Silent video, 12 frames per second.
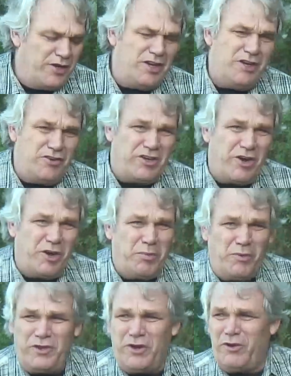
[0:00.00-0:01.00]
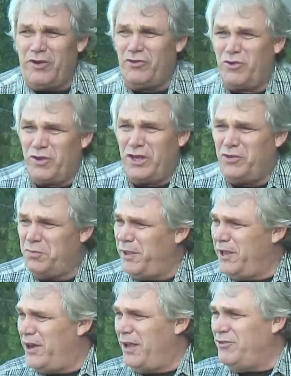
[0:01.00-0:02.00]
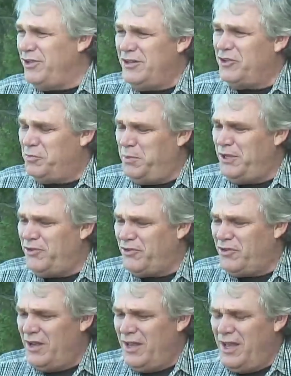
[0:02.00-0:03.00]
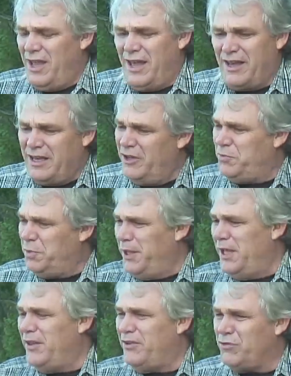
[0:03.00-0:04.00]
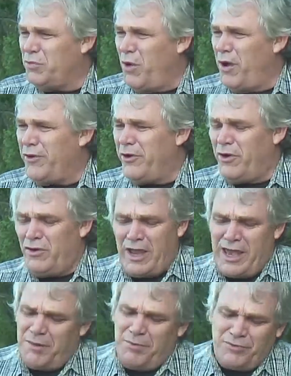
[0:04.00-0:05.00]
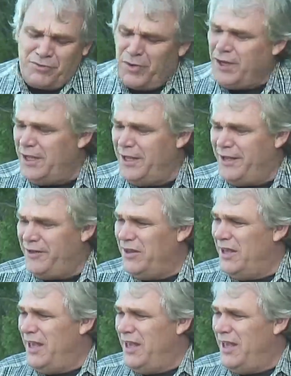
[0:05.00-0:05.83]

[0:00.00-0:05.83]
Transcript: and you need to care about the areas your kids play in. I've seen this beach, uh, kids playing in this water, animals drinking it.